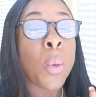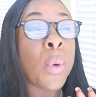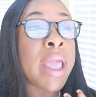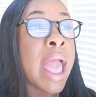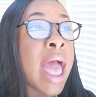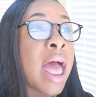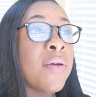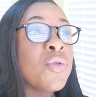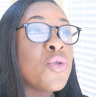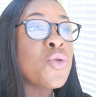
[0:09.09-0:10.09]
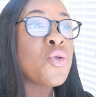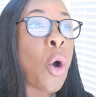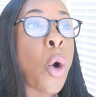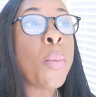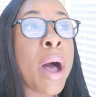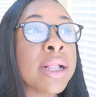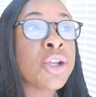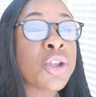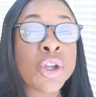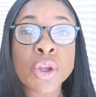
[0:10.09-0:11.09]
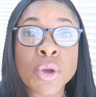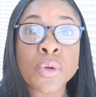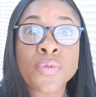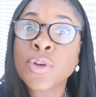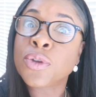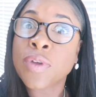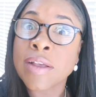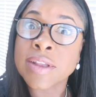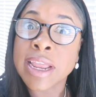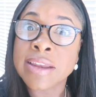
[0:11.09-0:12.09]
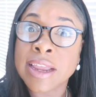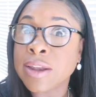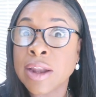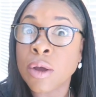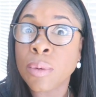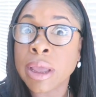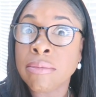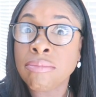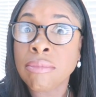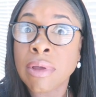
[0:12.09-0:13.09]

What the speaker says: We have so much to do for 2018 now, don't we?